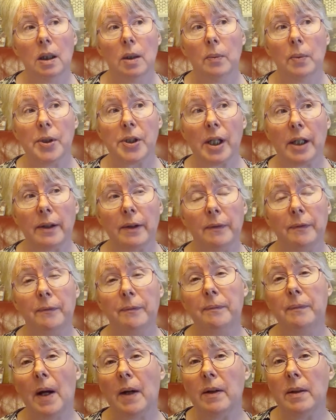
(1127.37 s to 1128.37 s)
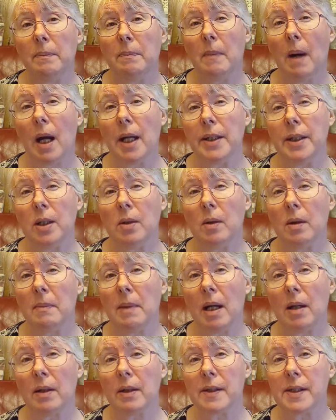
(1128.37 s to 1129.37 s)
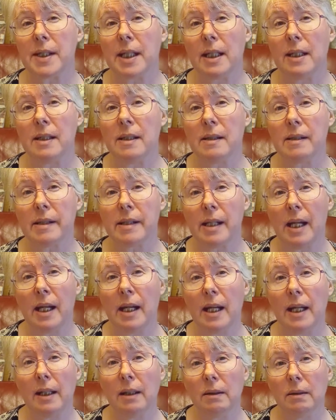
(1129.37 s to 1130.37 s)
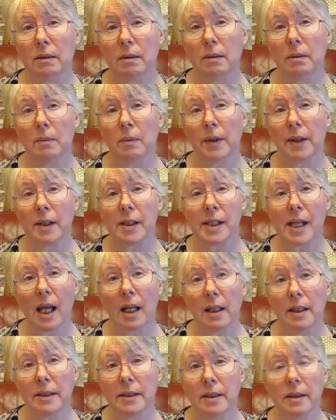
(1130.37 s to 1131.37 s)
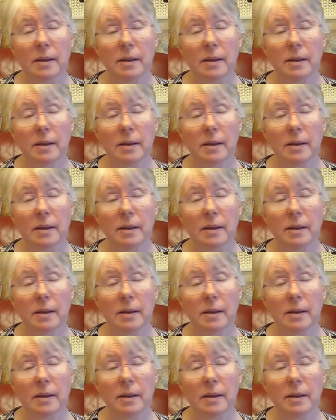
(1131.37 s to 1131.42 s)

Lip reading: which had a very minute amount of sins in it, with the salad.